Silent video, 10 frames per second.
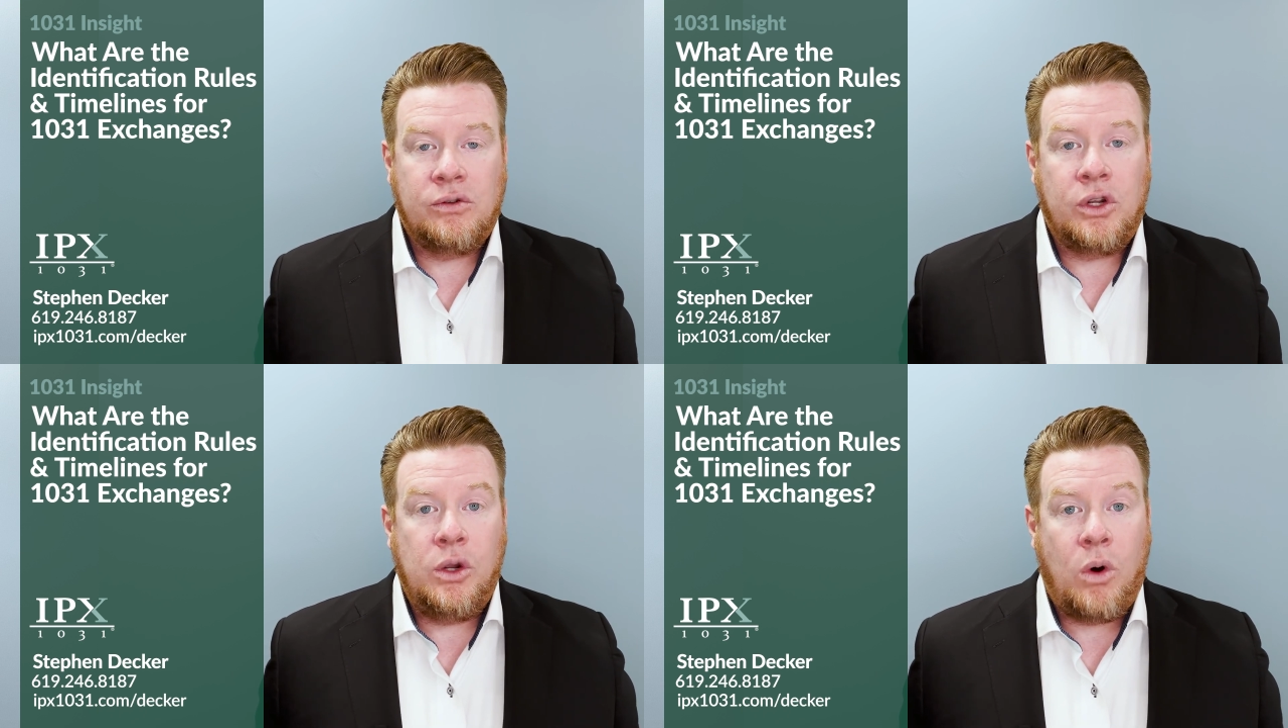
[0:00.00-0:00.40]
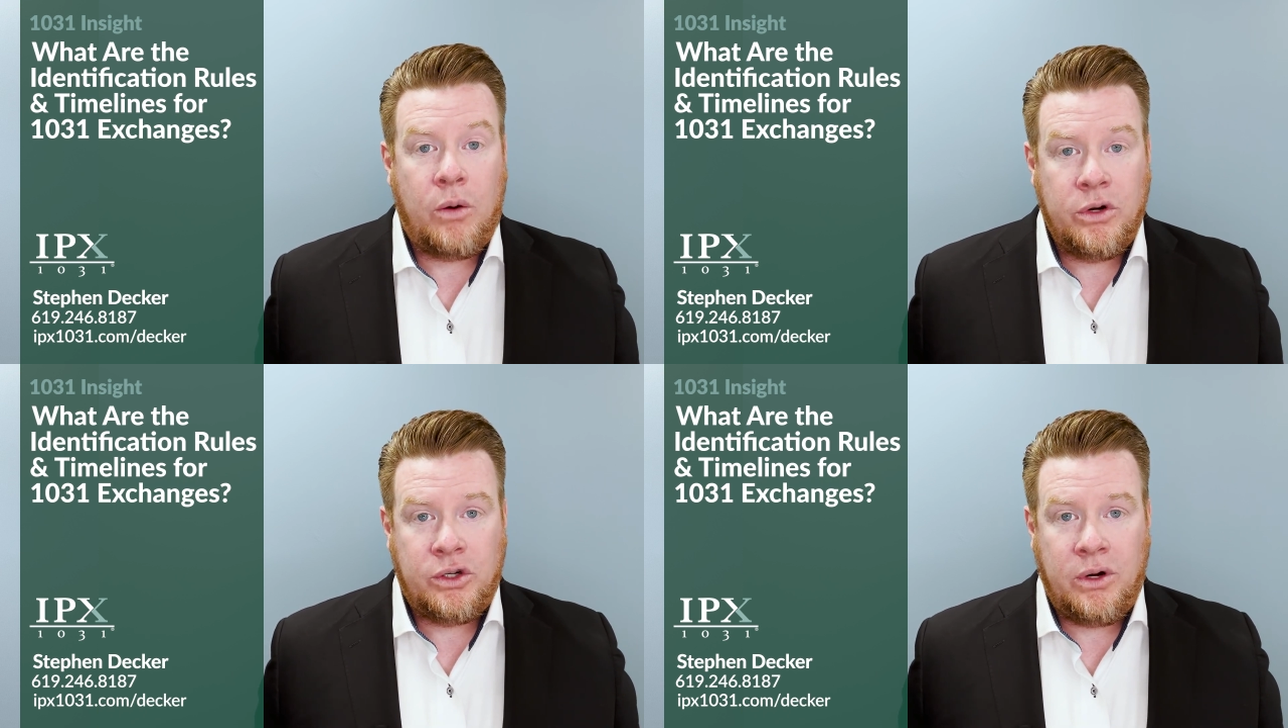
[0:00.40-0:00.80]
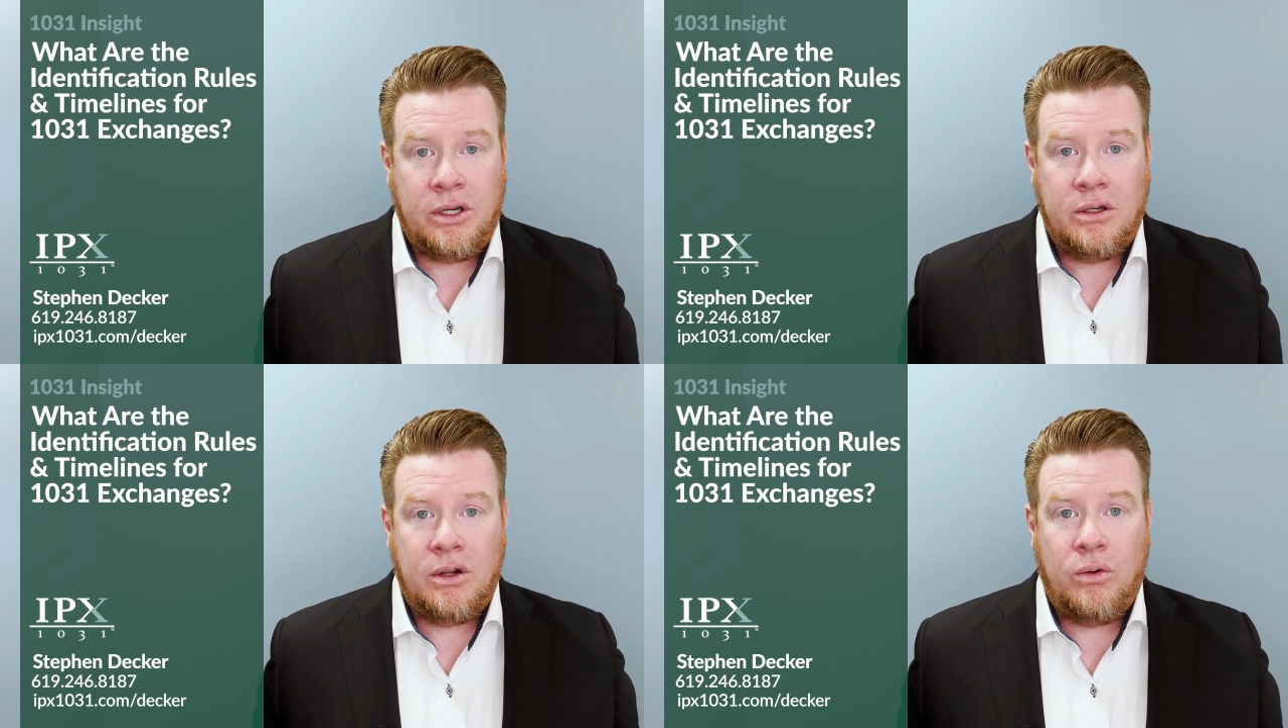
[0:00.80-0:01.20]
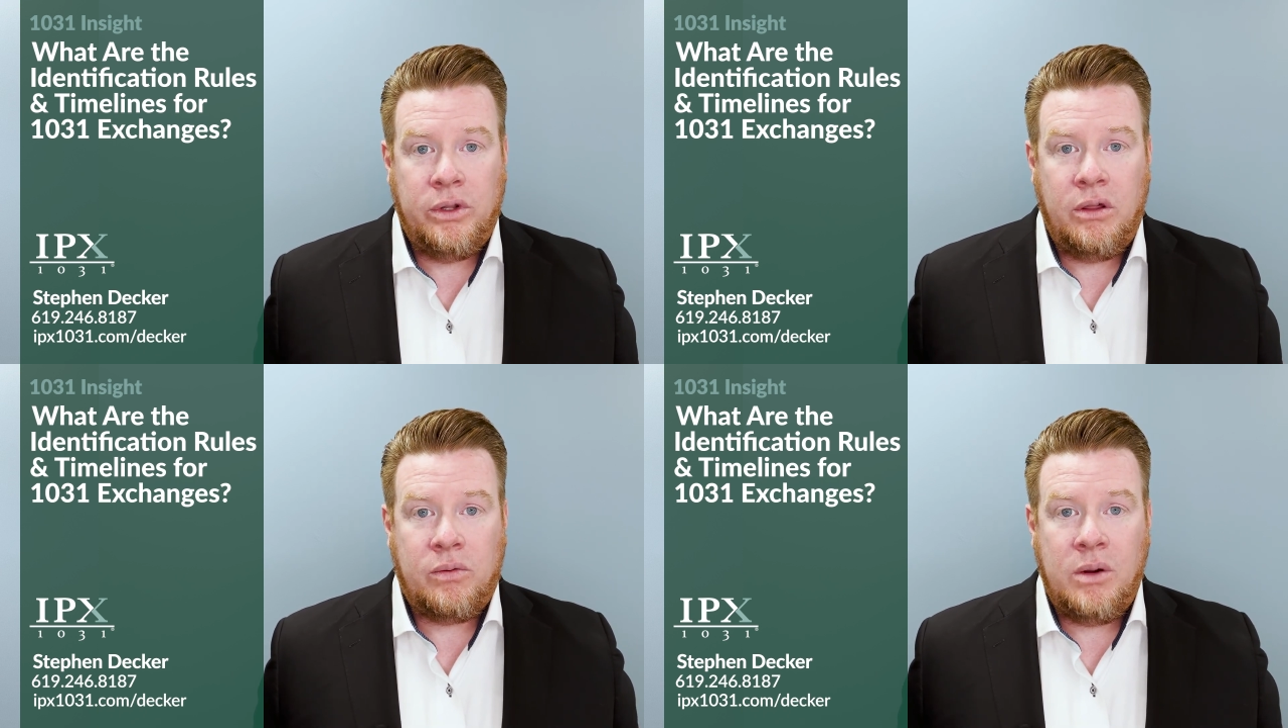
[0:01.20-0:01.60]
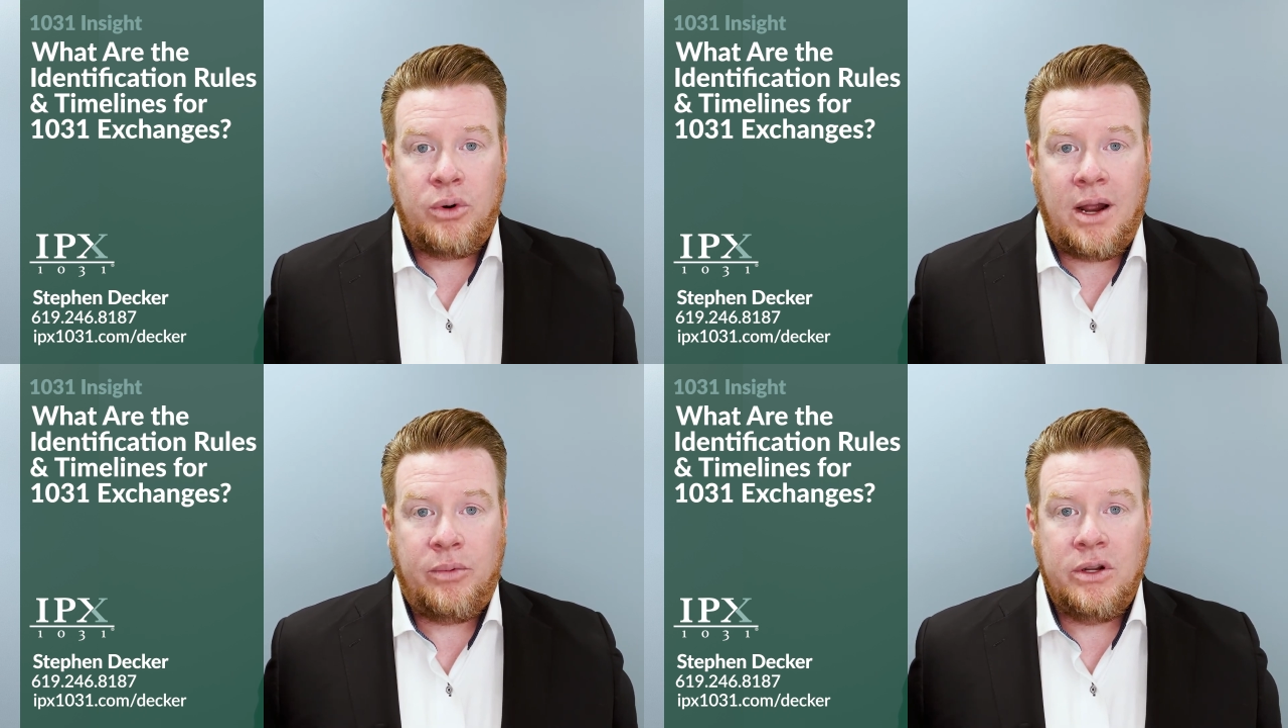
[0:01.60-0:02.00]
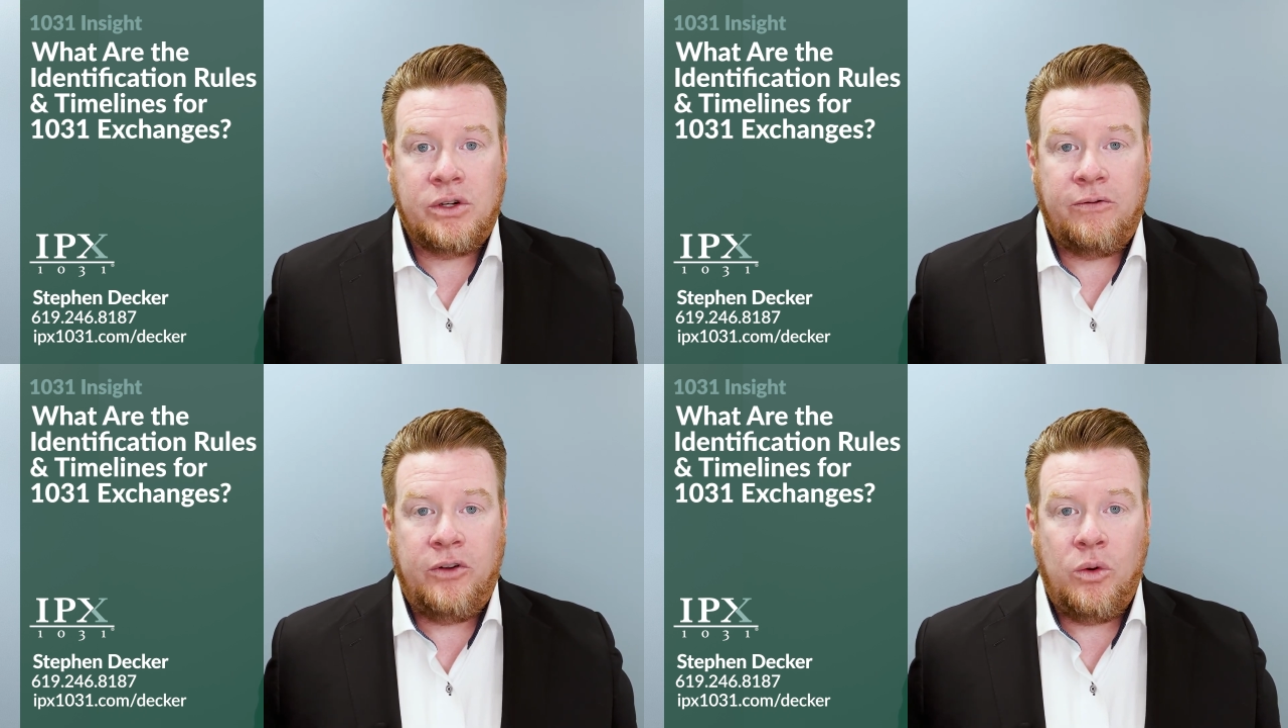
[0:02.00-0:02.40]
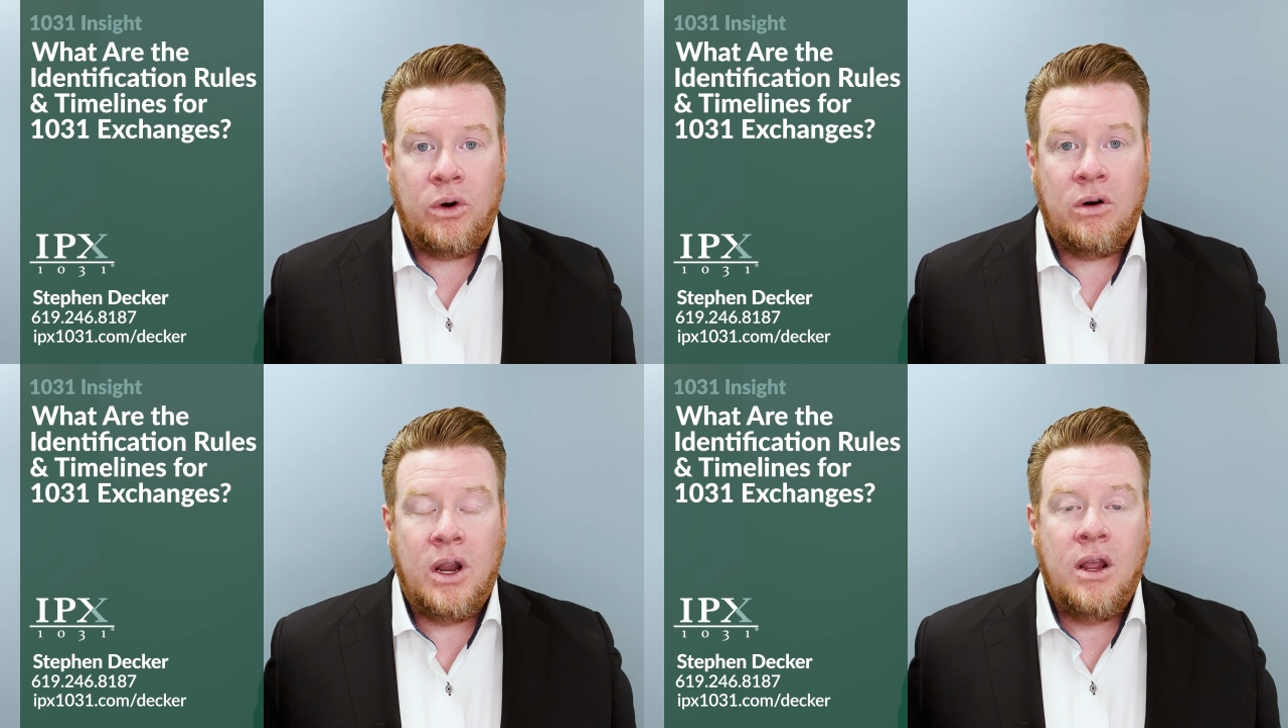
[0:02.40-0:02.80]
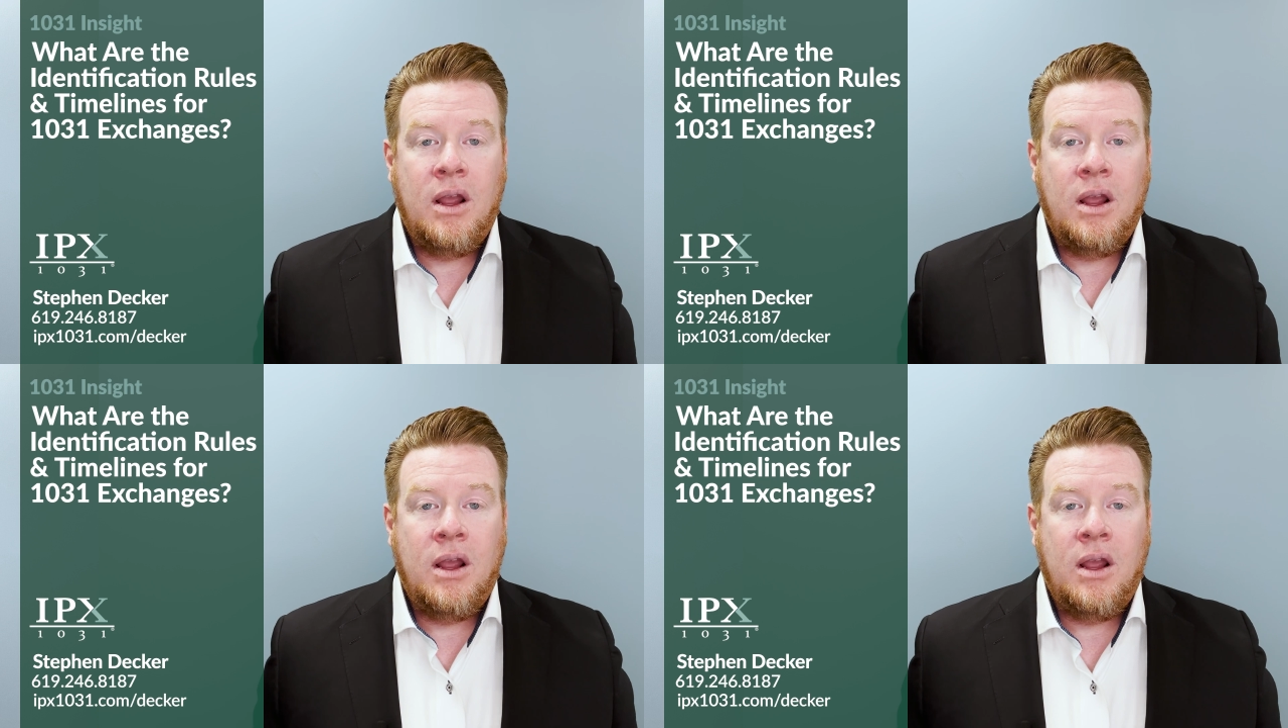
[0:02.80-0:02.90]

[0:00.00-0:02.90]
So you are restricted to only three properties or fewer,